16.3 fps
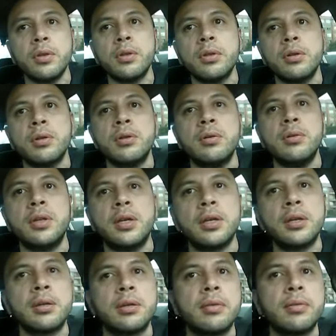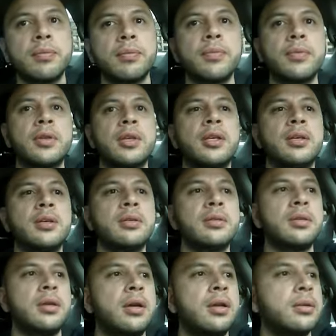you know, like King
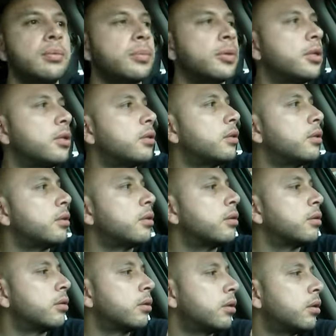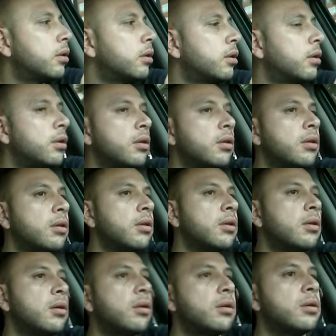Solomon and
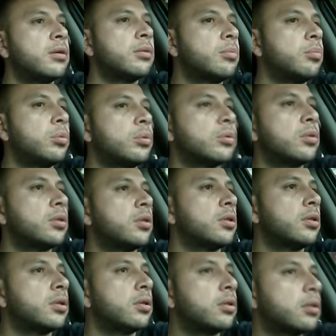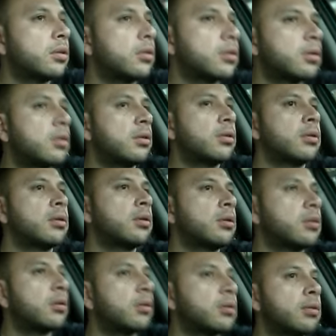all this bullshit,
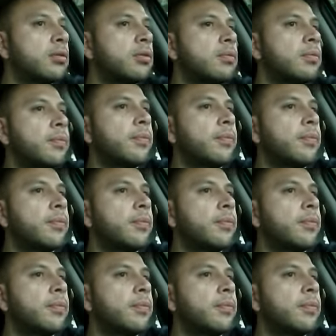you know.